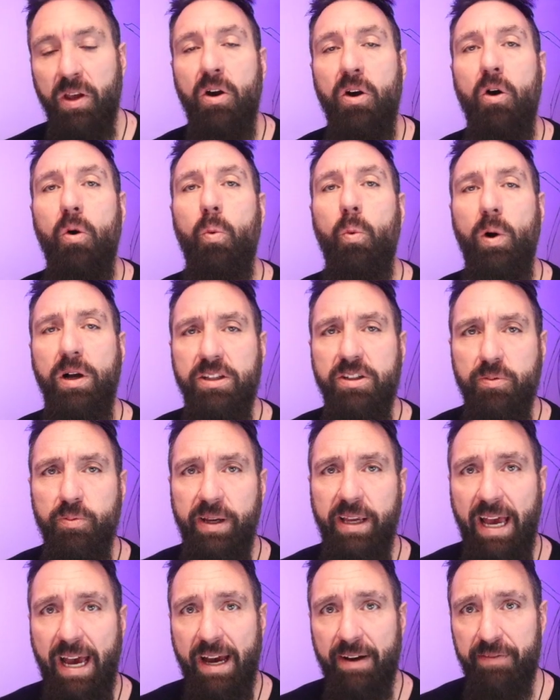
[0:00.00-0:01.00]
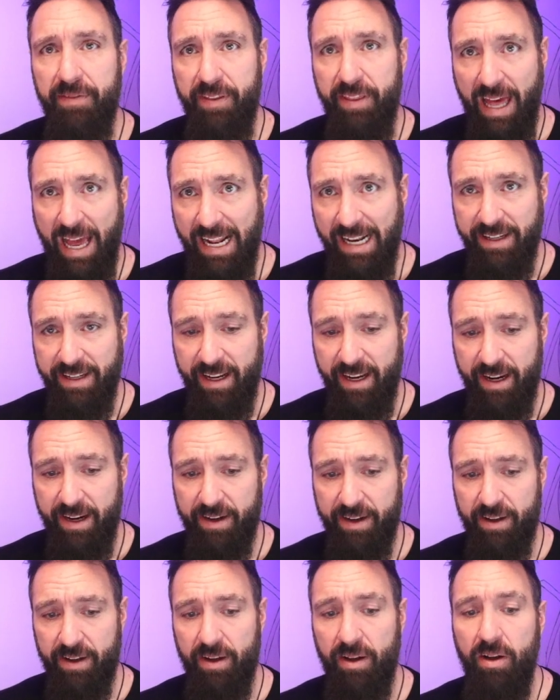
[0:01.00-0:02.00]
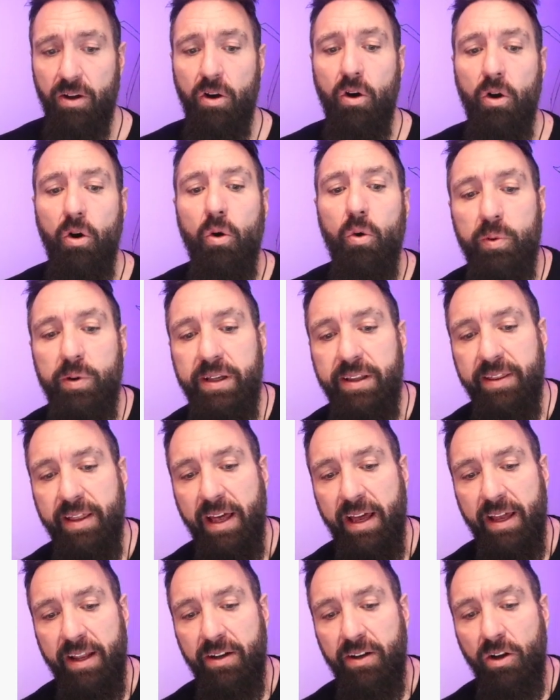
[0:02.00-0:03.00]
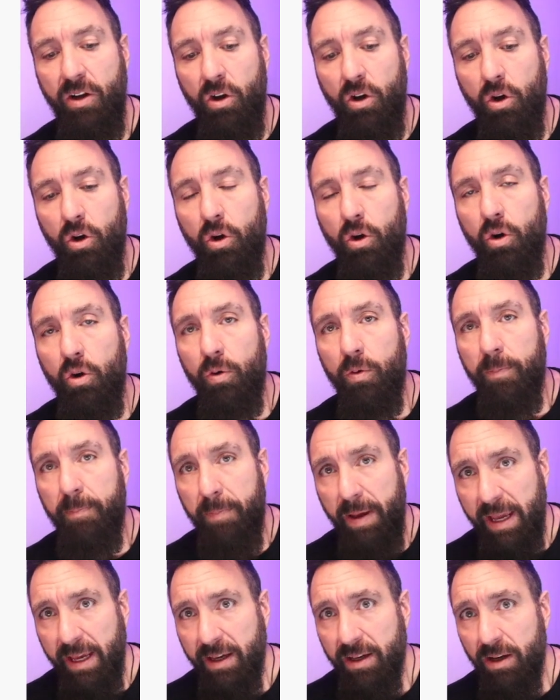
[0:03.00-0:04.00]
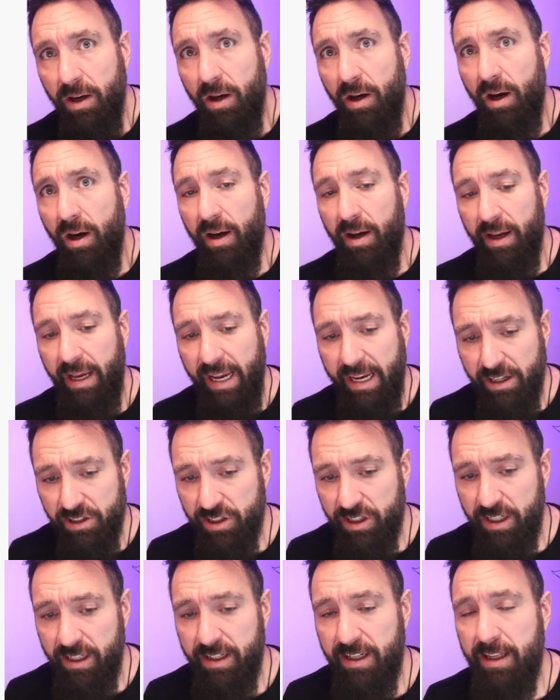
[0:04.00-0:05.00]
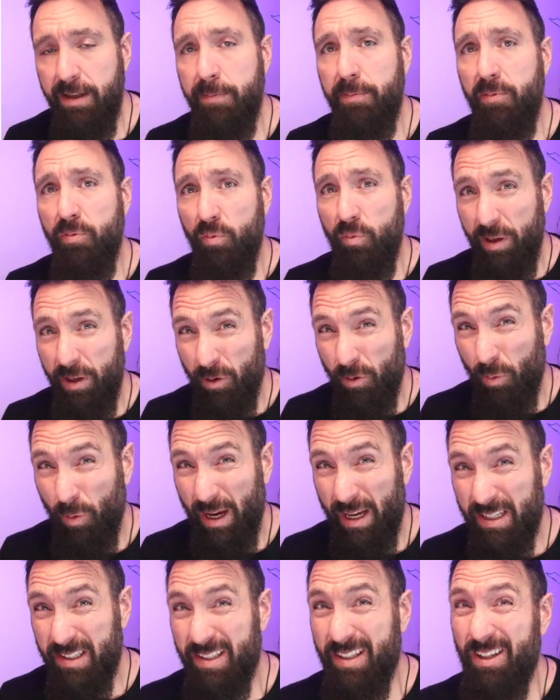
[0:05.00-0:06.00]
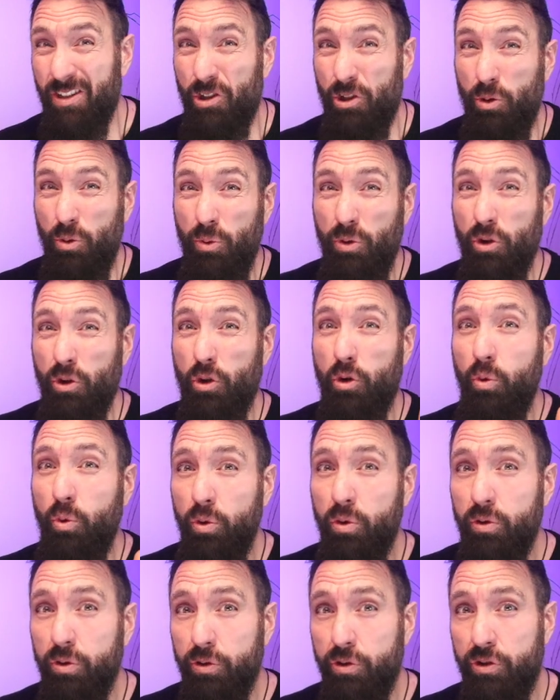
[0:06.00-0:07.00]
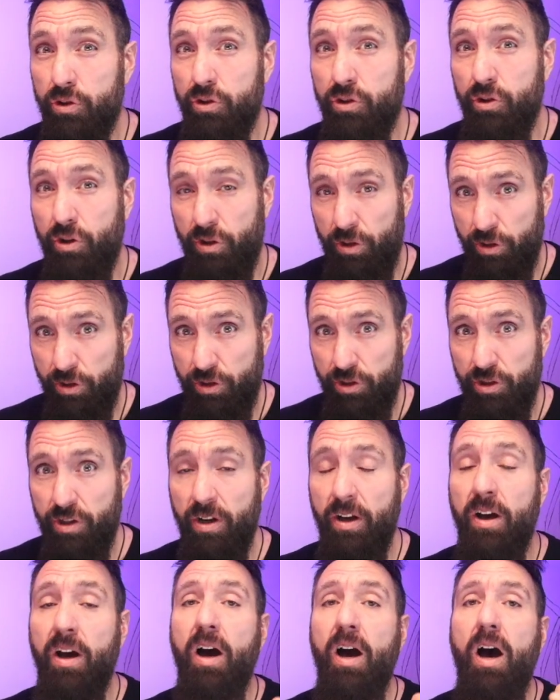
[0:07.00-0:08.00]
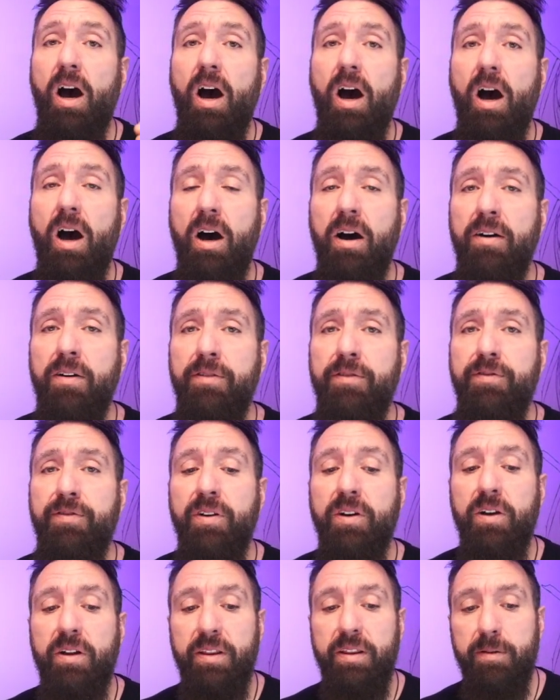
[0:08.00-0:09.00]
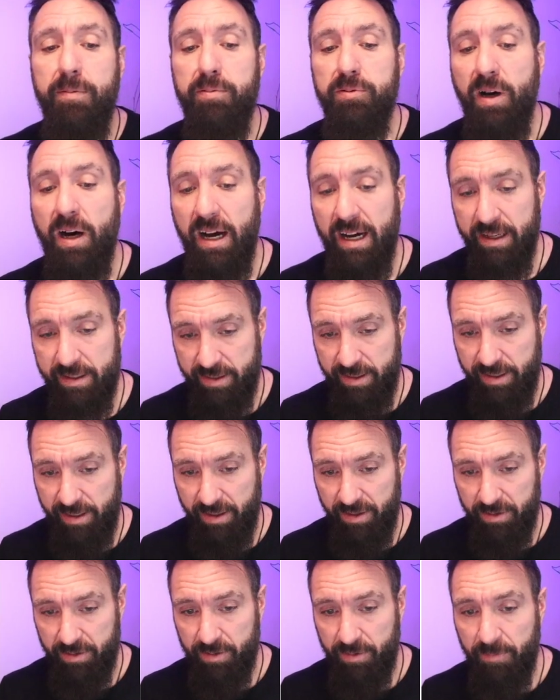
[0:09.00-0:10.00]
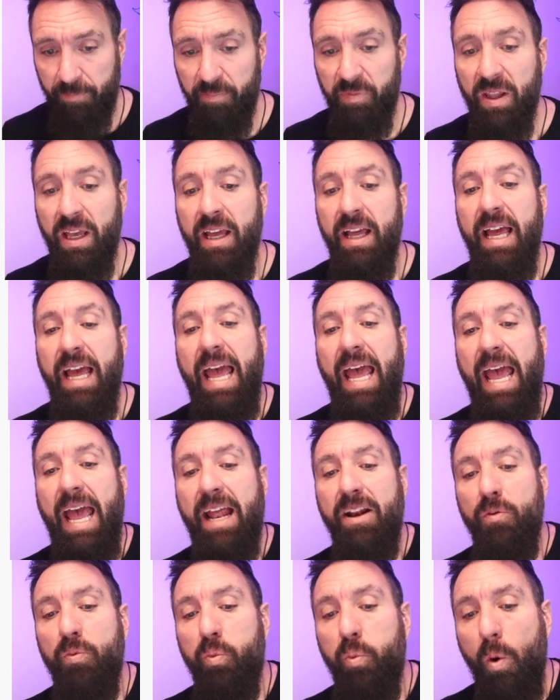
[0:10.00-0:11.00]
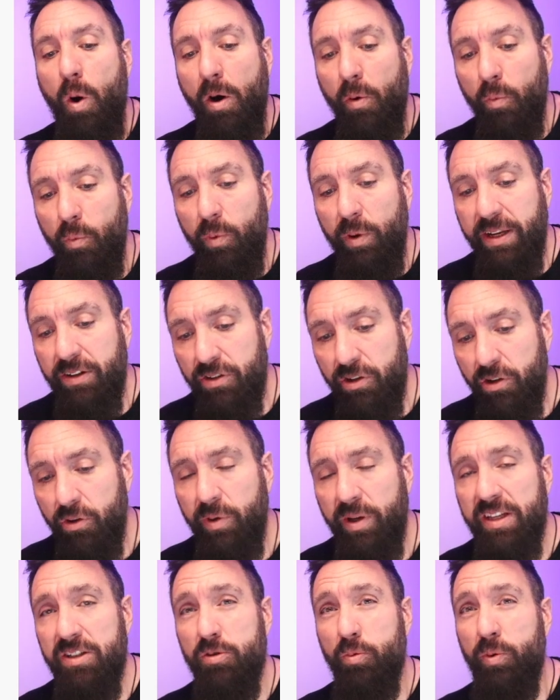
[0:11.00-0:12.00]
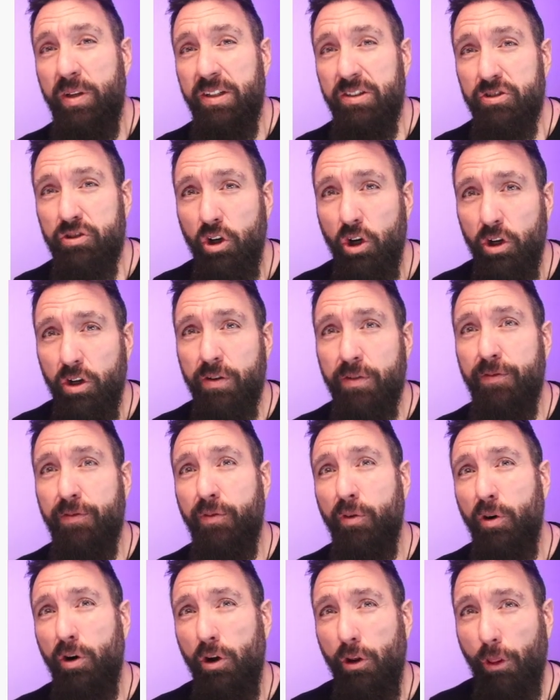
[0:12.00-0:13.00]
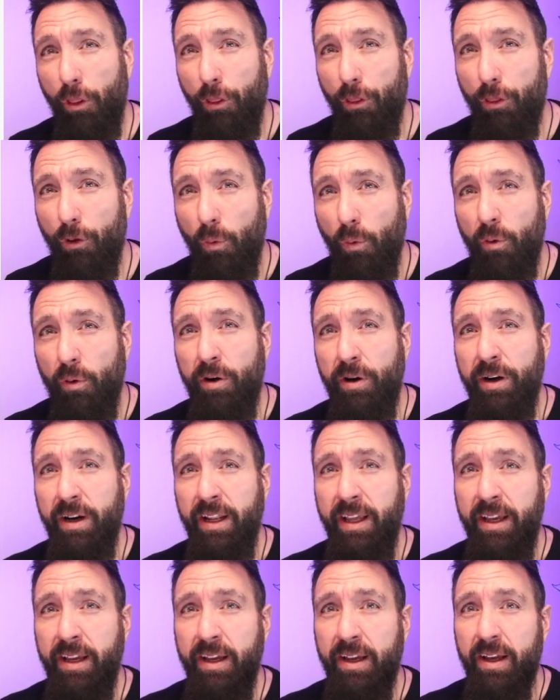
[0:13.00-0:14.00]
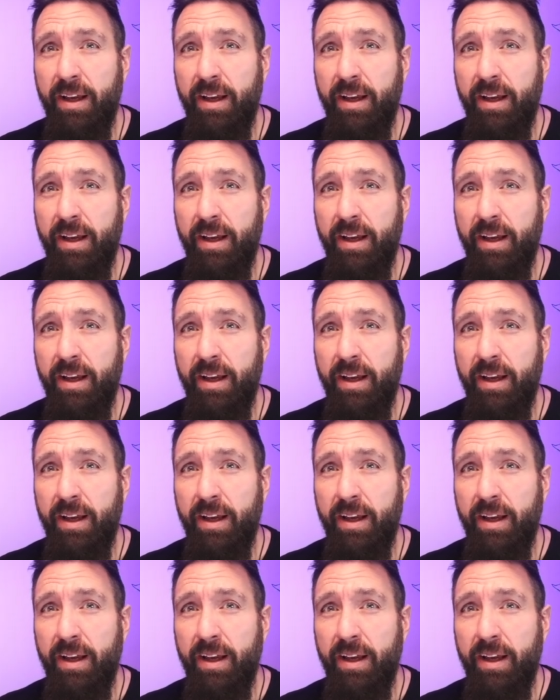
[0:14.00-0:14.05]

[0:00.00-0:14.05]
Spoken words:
Once we have that data, we then make a HTTP request to the Google search of the blog title. And what we do is we look for authority